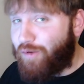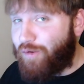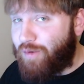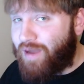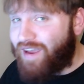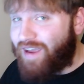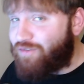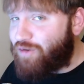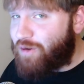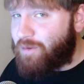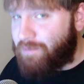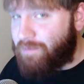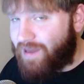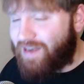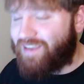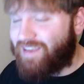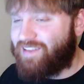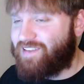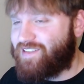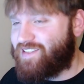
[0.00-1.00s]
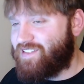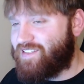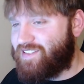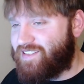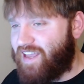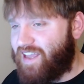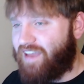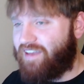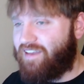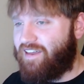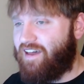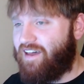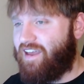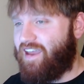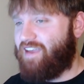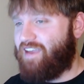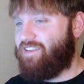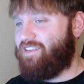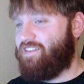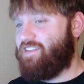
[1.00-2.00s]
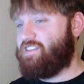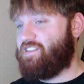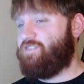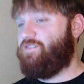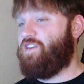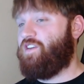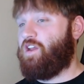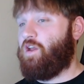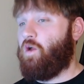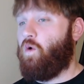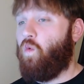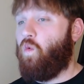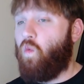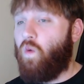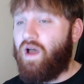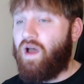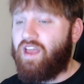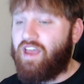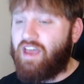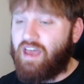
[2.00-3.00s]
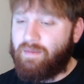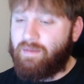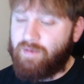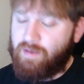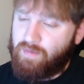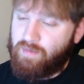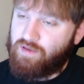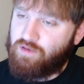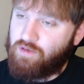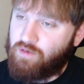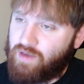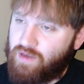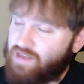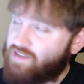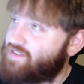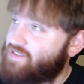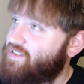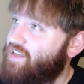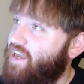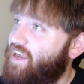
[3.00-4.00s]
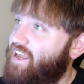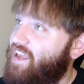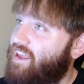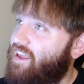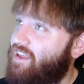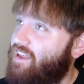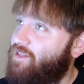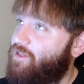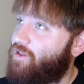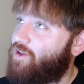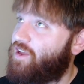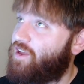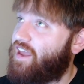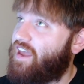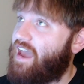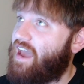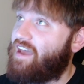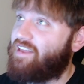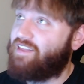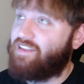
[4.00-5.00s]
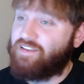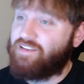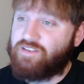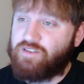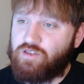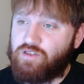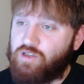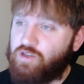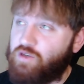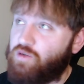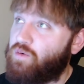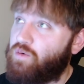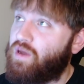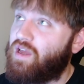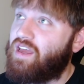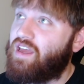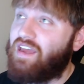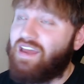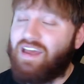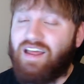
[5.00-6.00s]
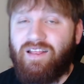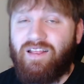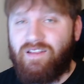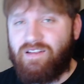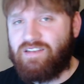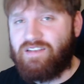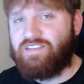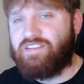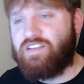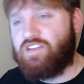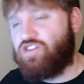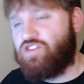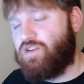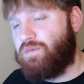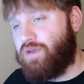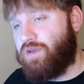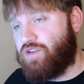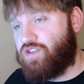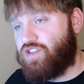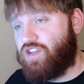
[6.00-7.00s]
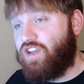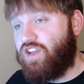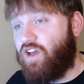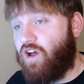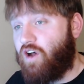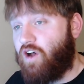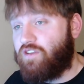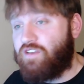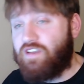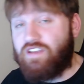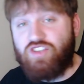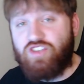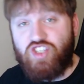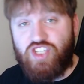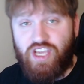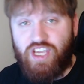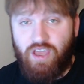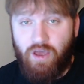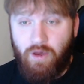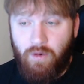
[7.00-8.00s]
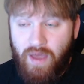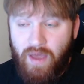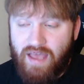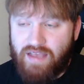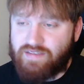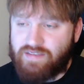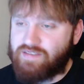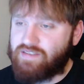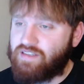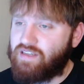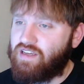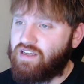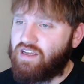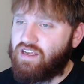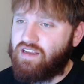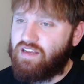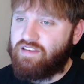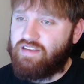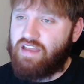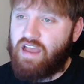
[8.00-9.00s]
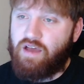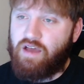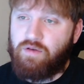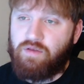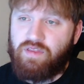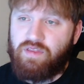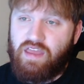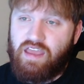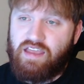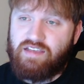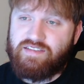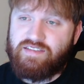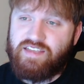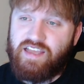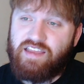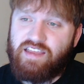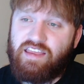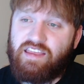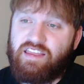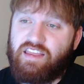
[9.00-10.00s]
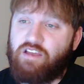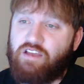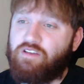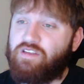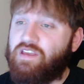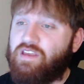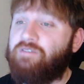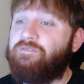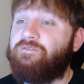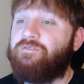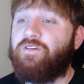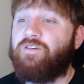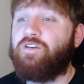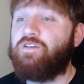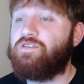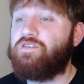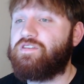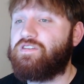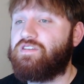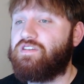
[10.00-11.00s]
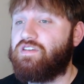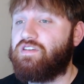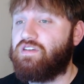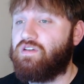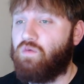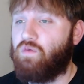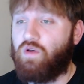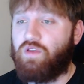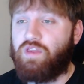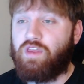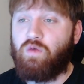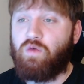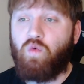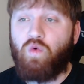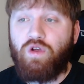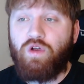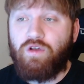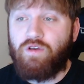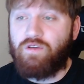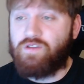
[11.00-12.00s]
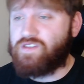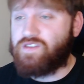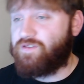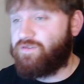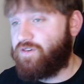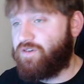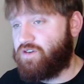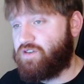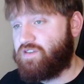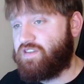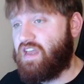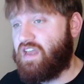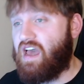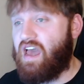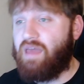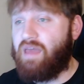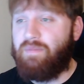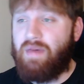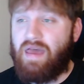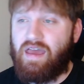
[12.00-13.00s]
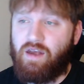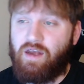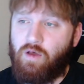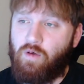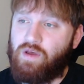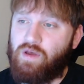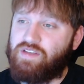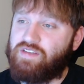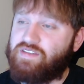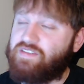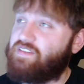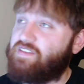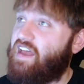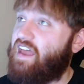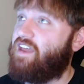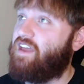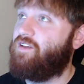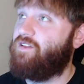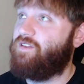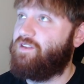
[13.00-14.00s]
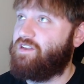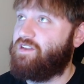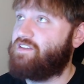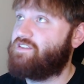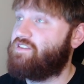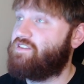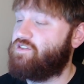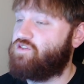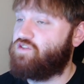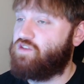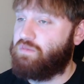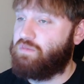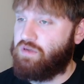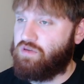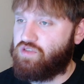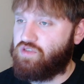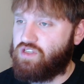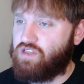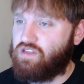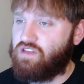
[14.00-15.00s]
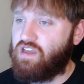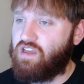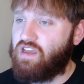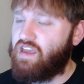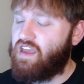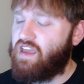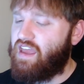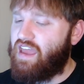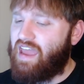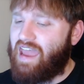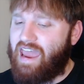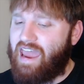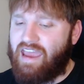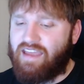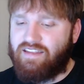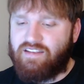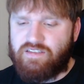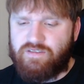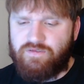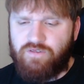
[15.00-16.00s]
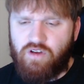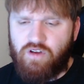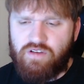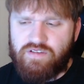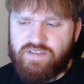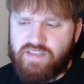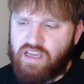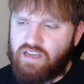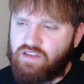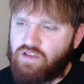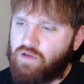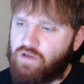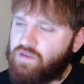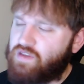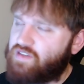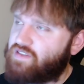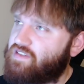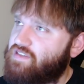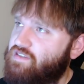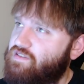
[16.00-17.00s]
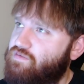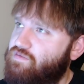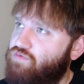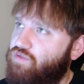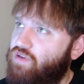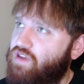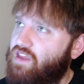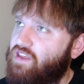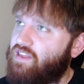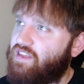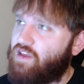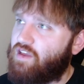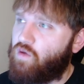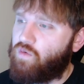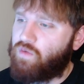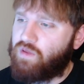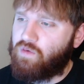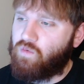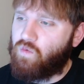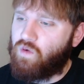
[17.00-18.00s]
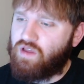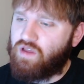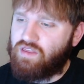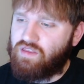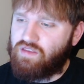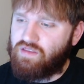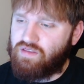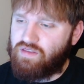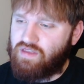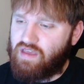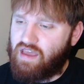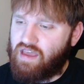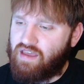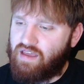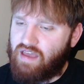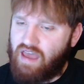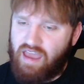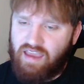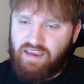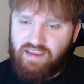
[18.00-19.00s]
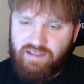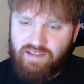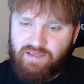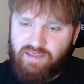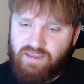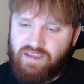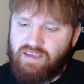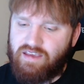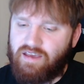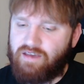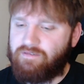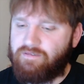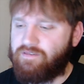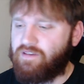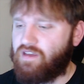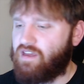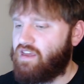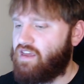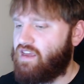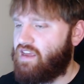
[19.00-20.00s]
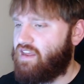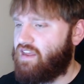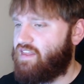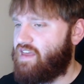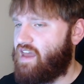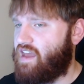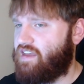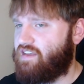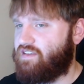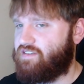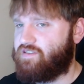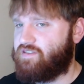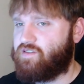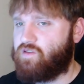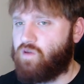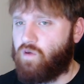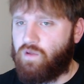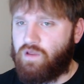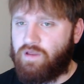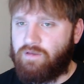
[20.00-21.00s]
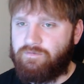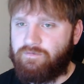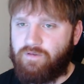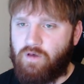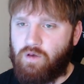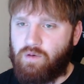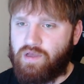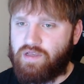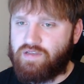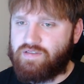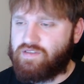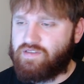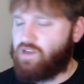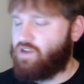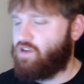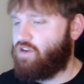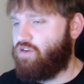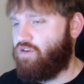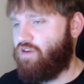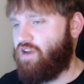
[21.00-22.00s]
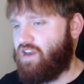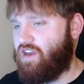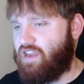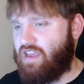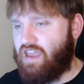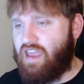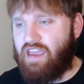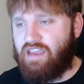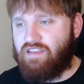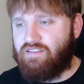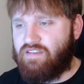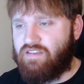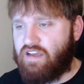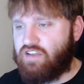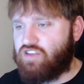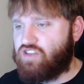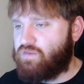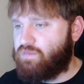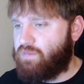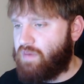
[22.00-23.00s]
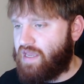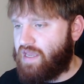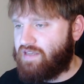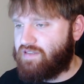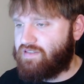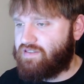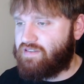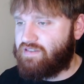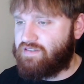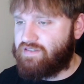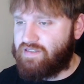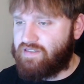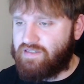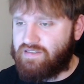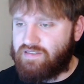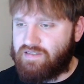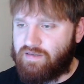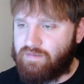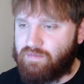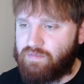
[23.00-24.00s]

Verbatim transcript: everybody, this is TechHut, and in this video what I'm going to be doing is taking a look at this new Linux distribution called JingOS. Now they say that they're the first, well the world's first iPad OS style Linux distribution, and as far as I know this is really the only one that I can think of that is solely focused on creating a touch-based system.